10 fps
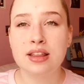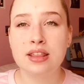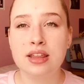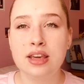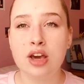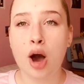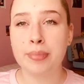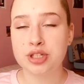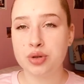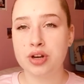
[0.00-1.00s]
the
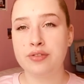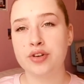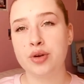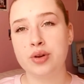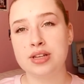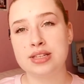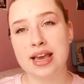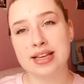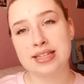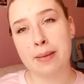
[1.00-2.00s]
opportunity for you to take a
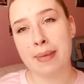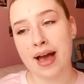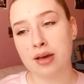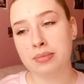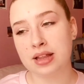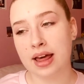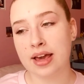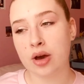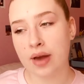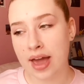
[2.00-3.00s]
step back and be like,
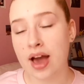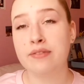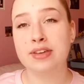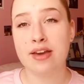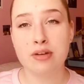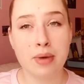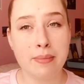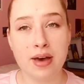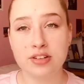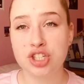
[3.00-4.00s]
okay, I've given it my
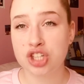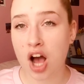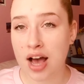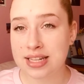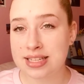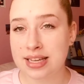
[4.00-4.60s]
best shot.